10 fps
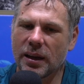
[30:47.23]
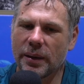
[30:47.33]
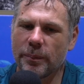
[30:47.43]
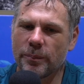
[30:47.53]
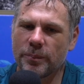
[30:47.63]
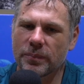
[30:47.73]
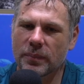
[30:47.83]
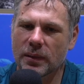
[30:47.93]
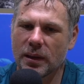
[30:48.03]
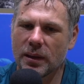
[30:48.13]
Um,
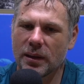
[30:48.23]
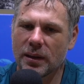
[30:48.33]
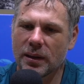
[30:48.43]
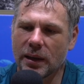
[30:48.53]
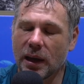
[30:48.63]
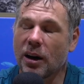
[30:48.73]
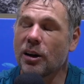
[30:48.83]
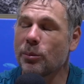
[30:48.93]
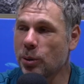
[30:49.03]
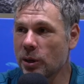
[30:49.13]
yeah,
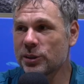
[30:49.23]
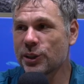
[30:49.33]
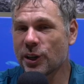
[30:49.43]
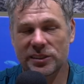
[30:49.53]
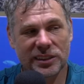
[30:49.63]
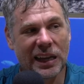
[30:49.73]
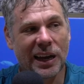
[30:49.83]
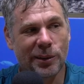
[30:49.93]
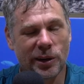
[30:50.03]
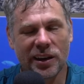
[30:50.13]
I'll apologise
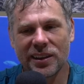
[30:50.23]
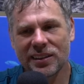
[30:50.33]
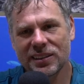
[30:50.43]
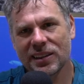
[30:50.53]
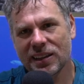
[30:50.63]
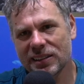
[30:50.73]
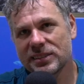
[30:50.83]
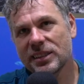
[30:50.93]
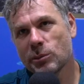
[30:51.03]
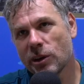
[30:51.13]
now, but I think you're going
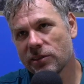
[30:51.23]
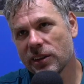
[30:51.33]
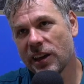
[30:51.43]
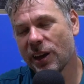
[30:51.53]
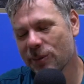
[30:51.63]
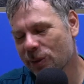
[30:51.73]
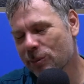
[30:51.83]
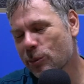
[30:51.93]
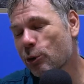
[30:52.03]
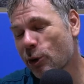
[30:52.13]
to see my video
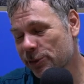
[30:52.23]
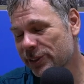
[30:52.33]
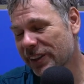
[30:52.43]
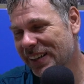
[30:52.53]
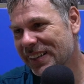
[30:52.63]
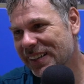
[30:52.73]
more often.